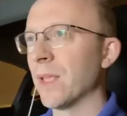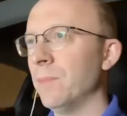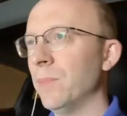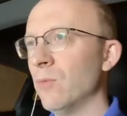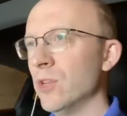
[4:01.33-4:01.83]

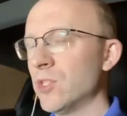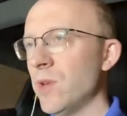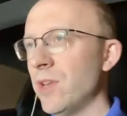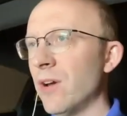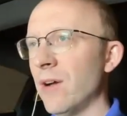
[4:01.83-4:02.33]
But once we
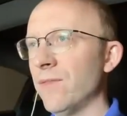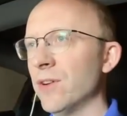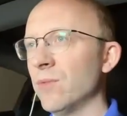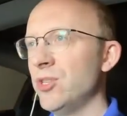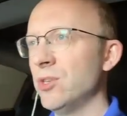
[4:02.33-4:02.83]
get off here,
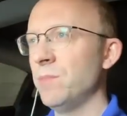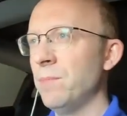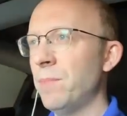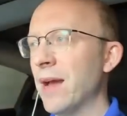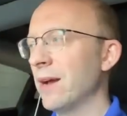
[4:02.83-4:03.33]
we should be
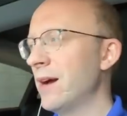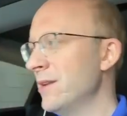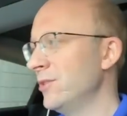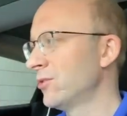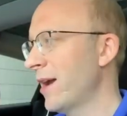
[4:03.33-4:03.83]
back
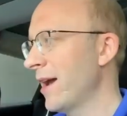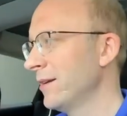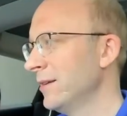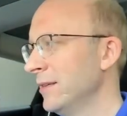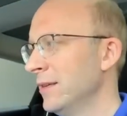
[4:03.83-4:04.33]
on track.
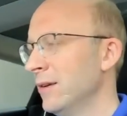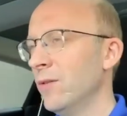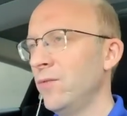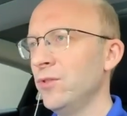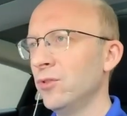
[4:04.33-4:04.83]

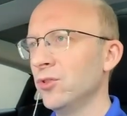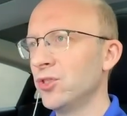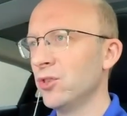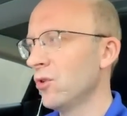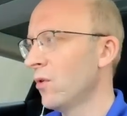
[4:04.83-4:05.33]
Hopefully, it'll
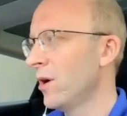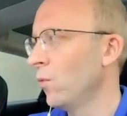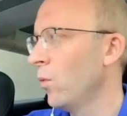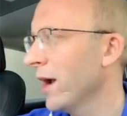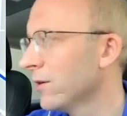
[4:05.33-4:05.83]
still go on
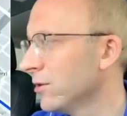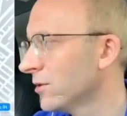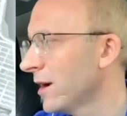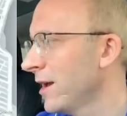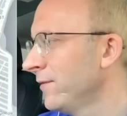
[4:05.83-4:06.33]
Wacker
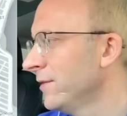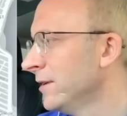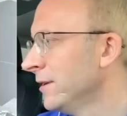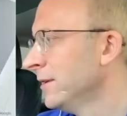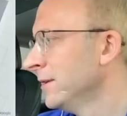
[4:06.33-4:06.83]
Drive.
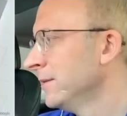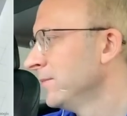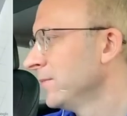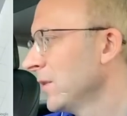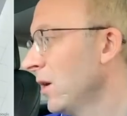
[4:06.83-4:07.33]

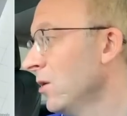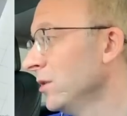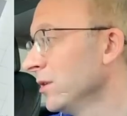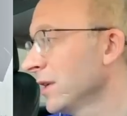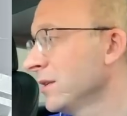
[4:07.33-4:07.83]
Oh, it
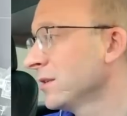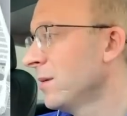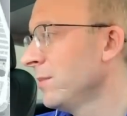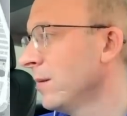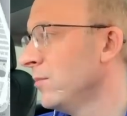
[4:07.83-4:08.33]
looks like it's
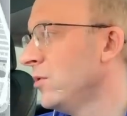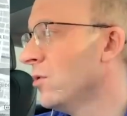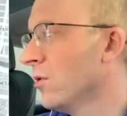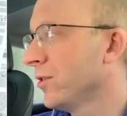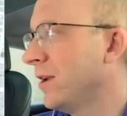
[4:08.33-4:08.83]
coming up
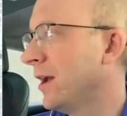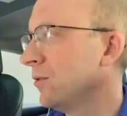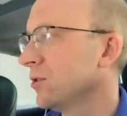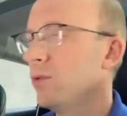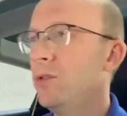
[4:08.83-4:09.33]
north now,
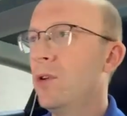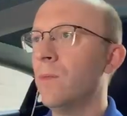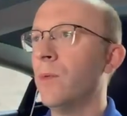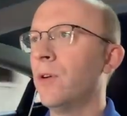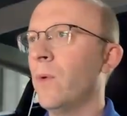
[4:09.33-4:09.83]
so no
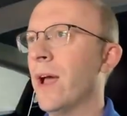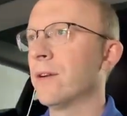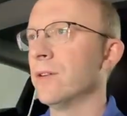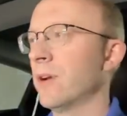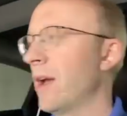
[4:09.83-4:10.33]
more
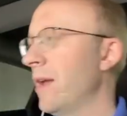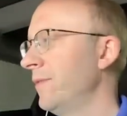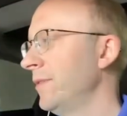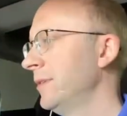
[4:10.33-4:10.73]
Wacker Drive.